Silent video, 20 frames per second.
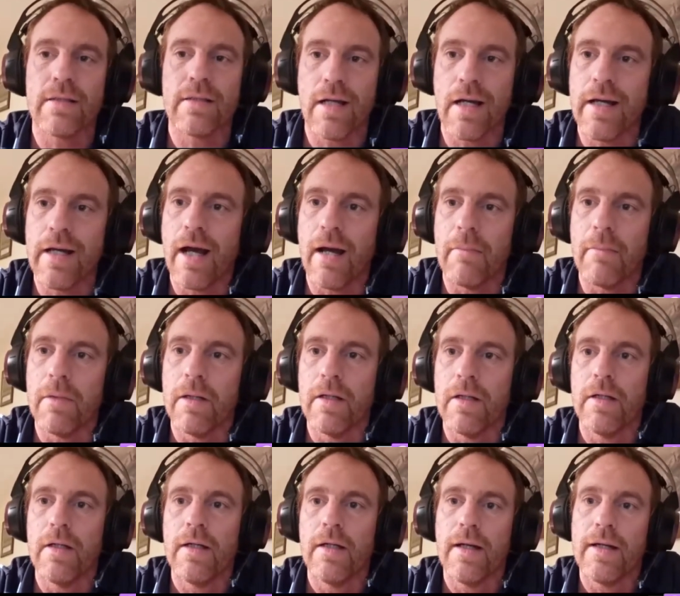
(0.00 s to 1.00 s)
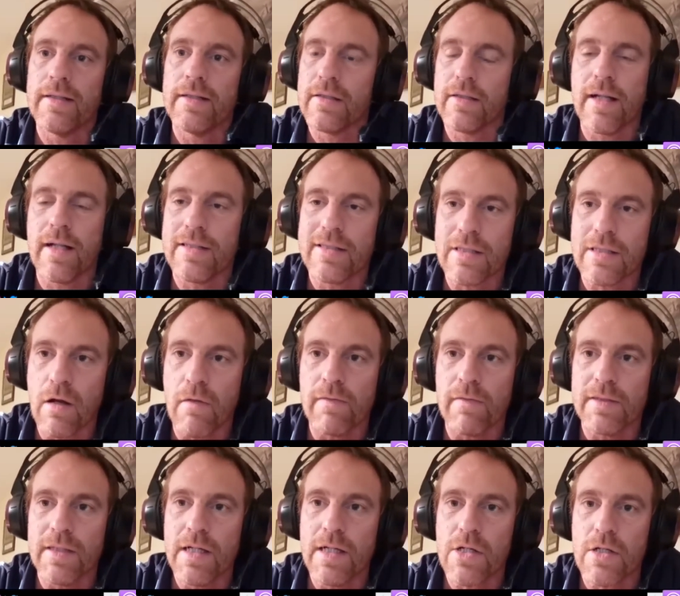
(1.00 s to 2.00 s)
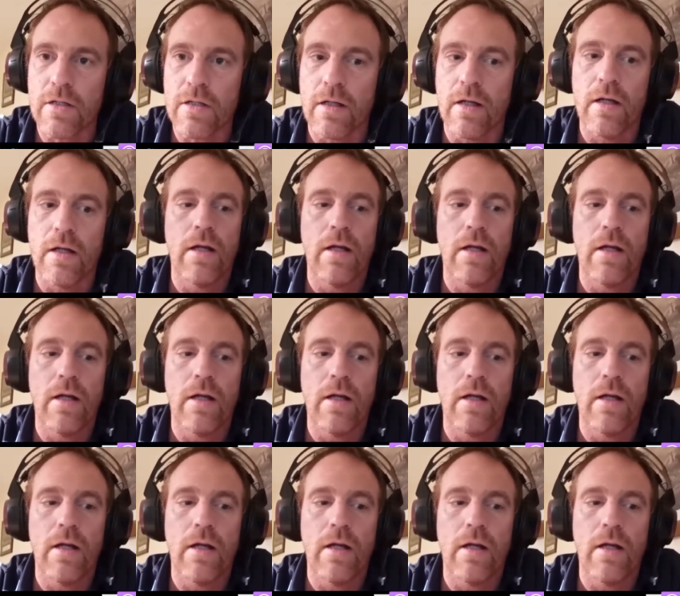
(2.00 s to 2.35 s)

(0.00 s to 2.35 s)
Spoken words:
than I am. So that's the conversation.